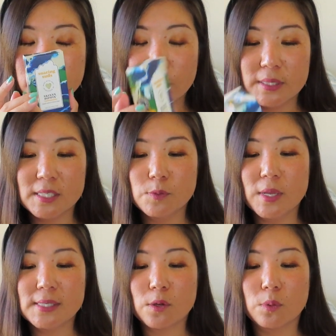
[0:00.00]
But this
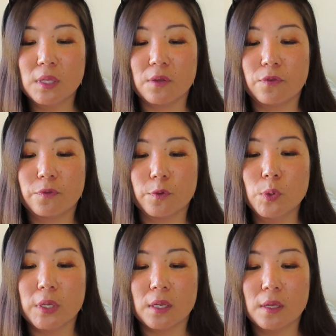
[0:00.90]
smells like really
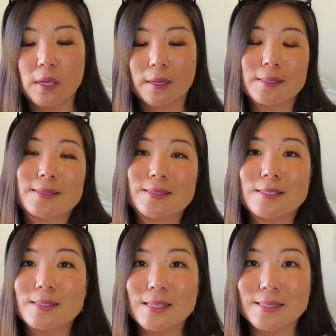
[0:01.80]
fruity because it's
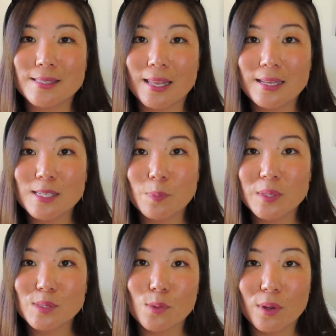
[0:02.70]
just says skinny
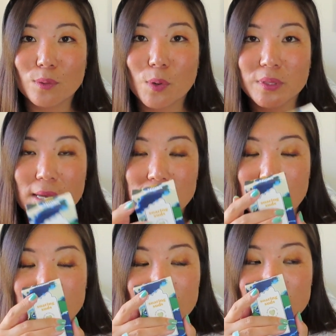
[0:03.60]
dipping, so I don't know what that
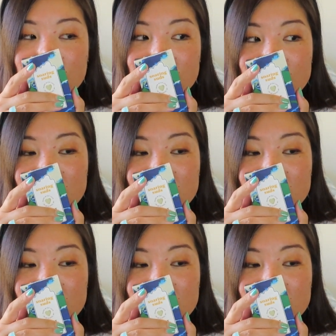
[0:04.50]
scent is.